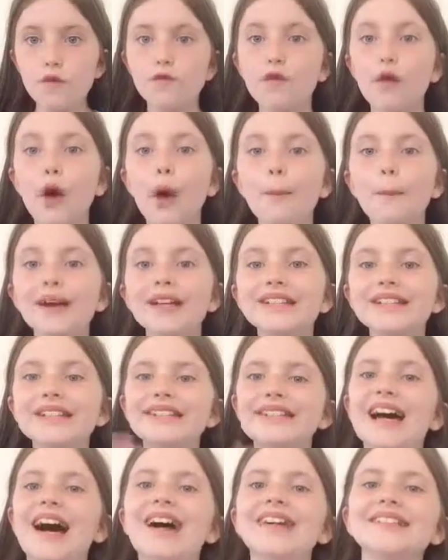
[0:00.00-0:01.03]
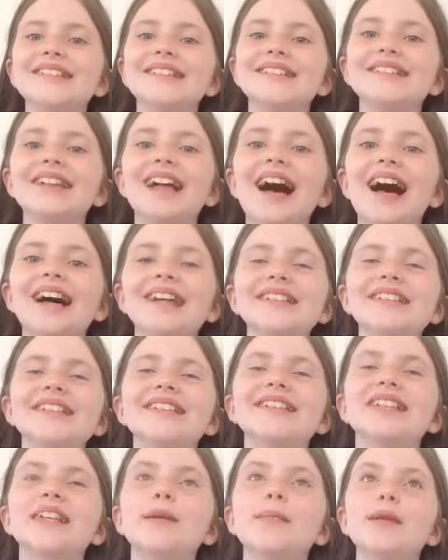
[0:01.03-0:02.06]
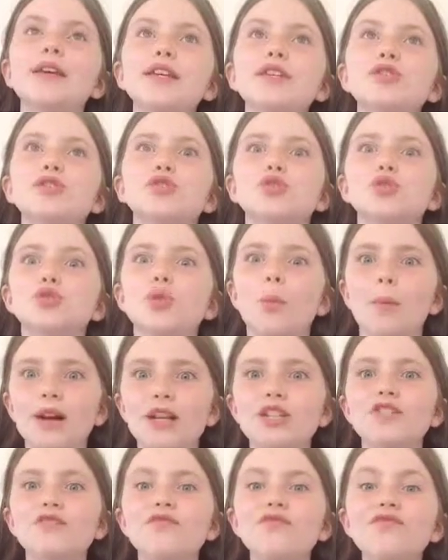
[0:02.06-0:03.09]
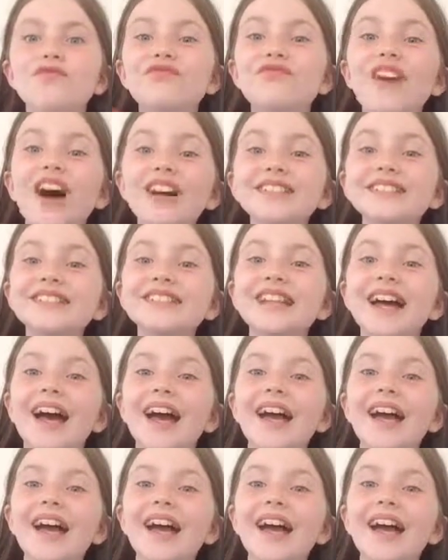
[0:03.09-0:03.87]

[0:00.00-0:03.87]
from Dazzle and it's going to be so much fun.